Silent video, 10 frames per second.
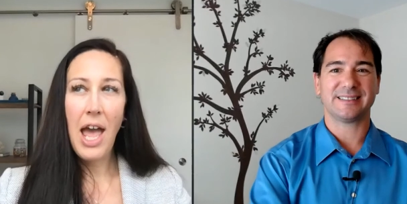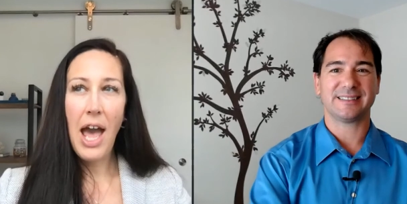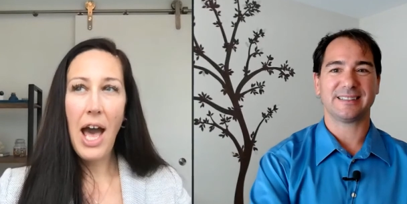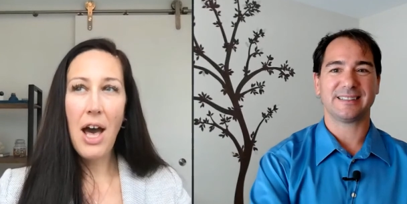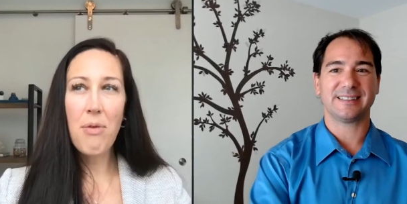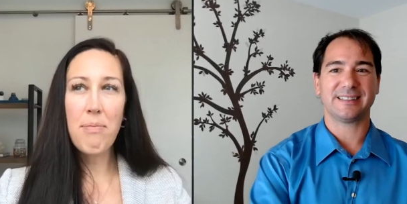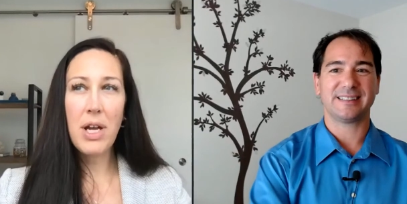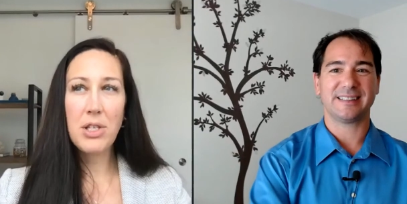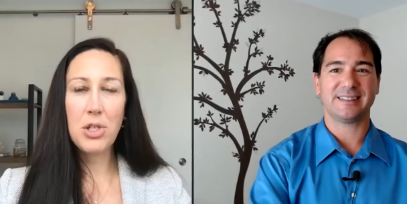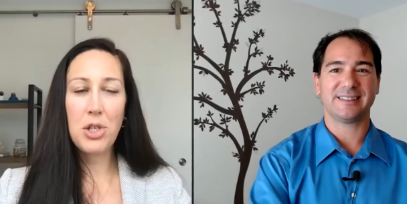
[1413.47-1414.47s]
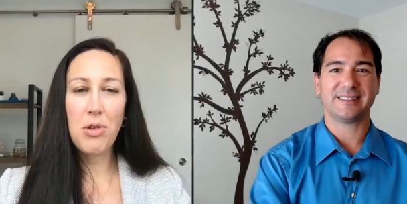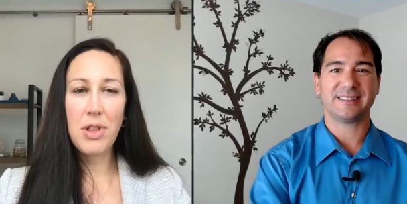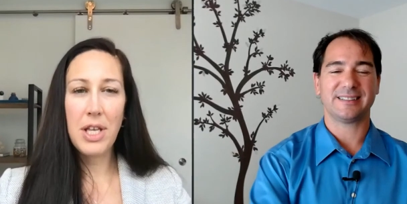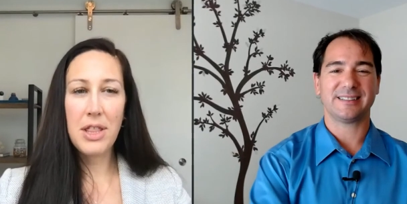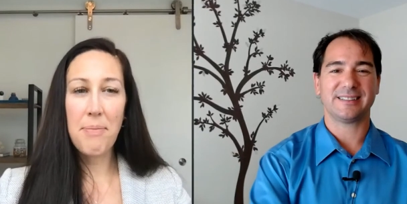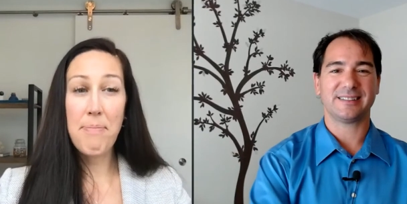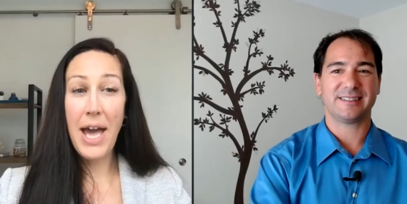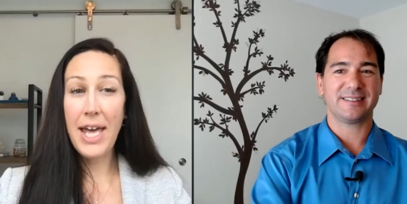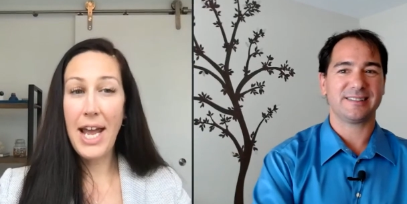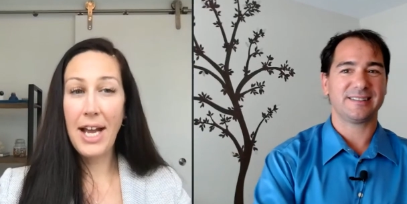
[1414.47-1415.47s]
Speaker 1: how much do you think the
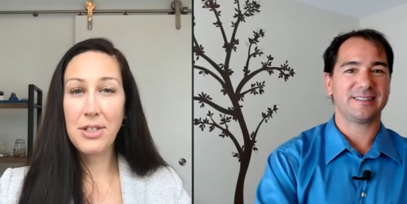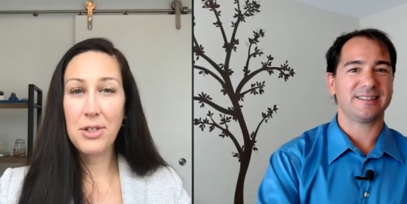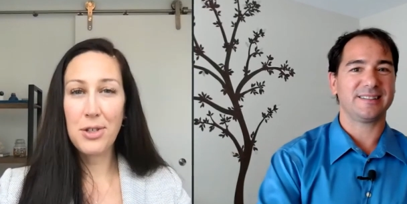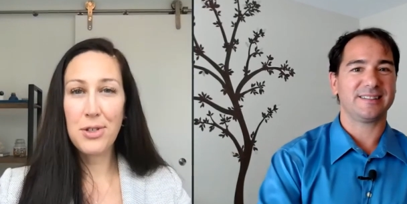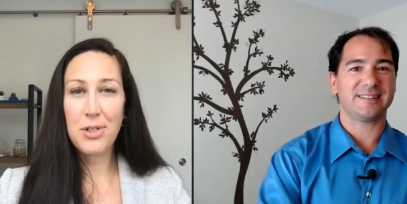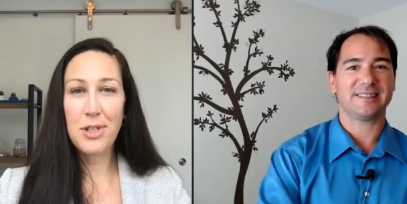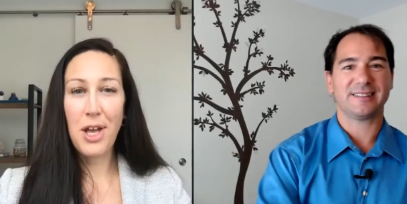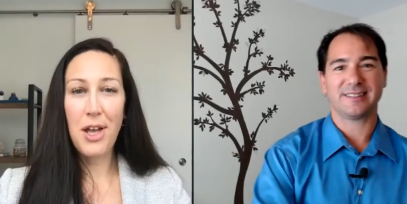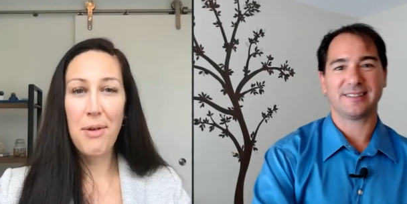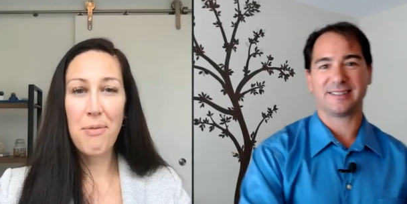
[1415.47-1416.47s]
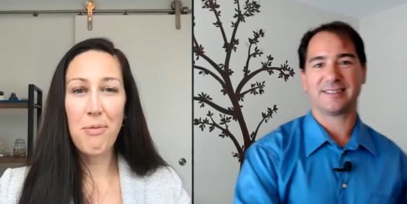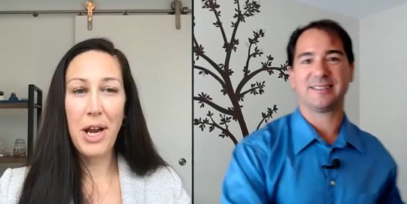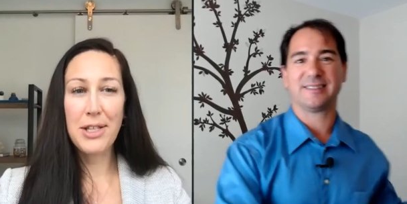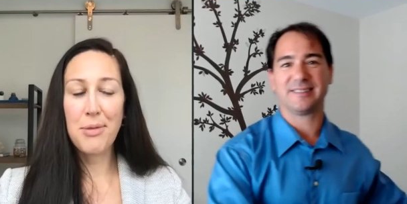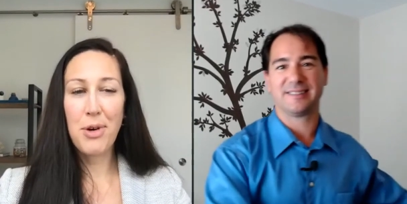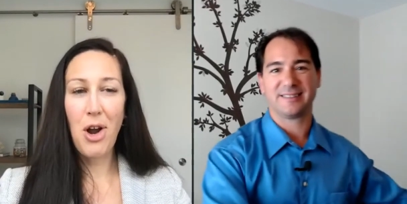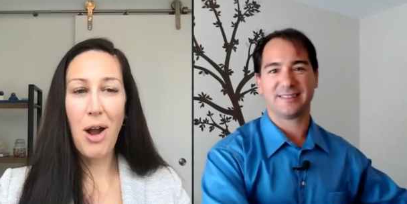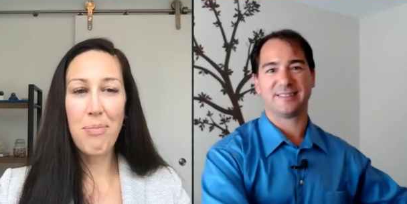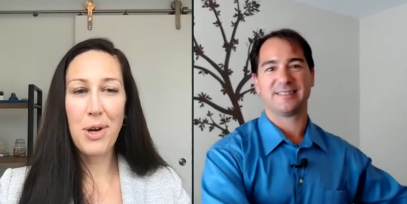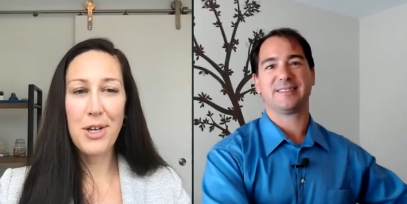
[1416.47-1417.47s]
bad actors, the ransomware
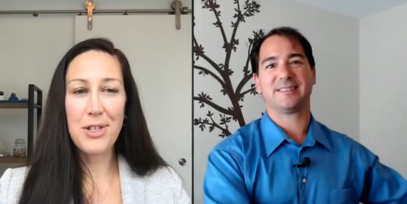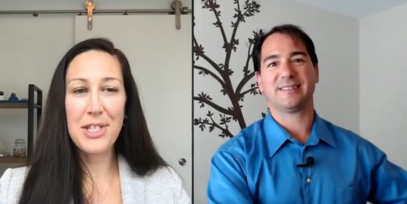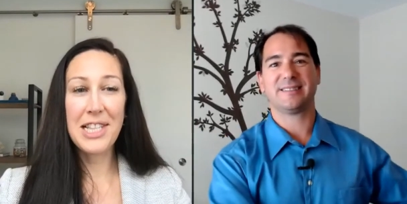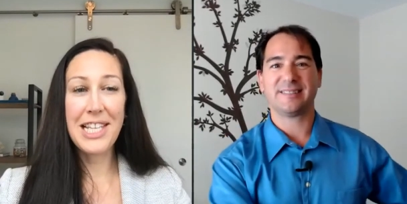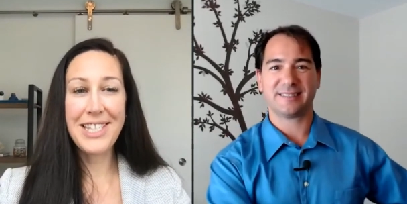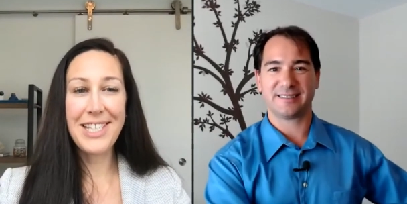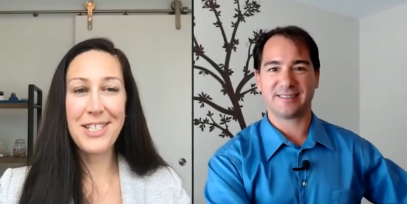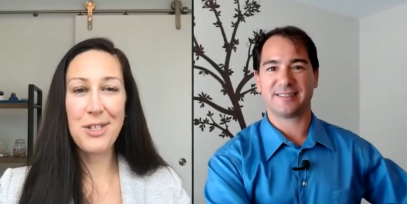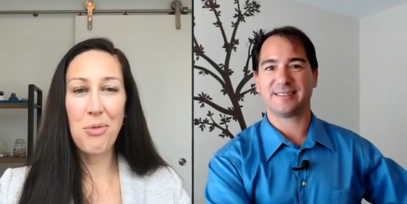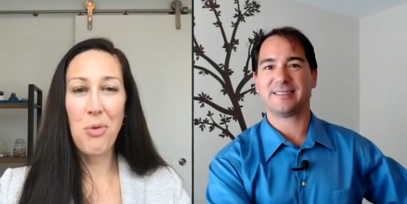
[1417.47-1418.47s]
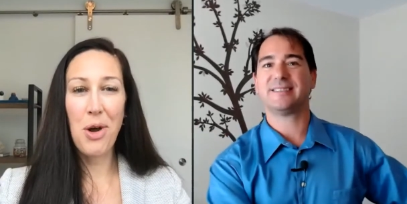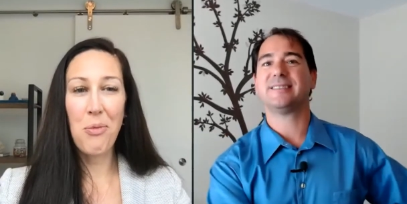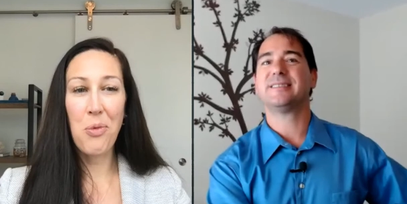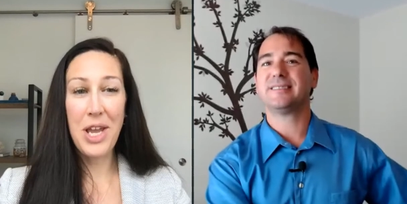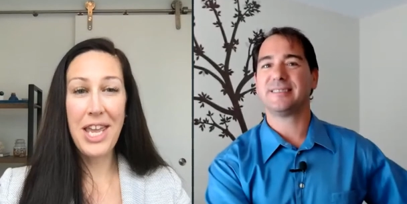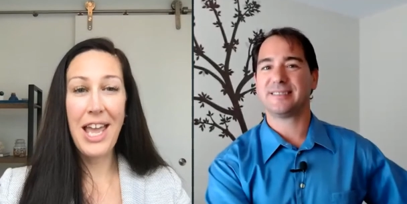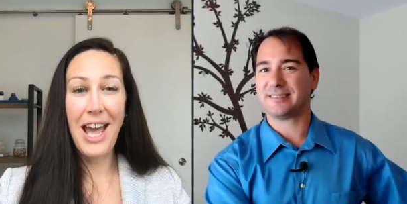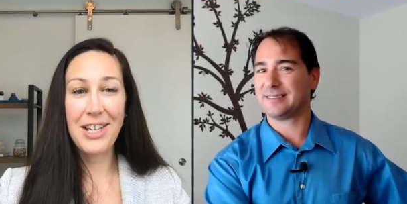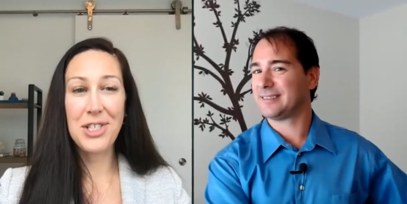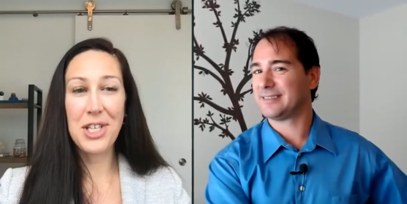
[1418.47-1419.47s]
operators, listen to what we
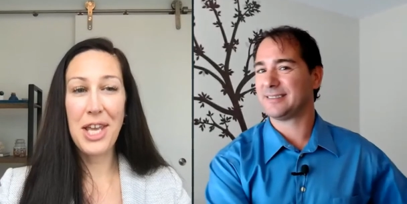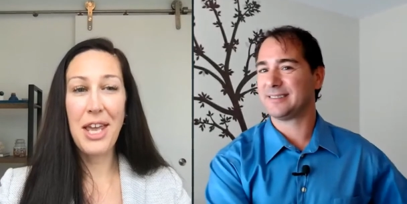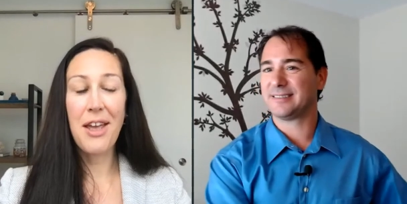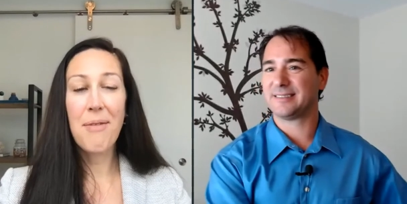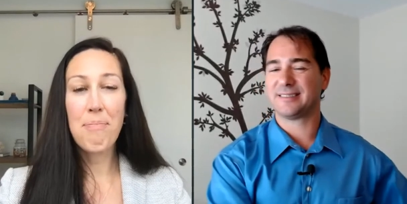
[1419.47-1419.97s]
actually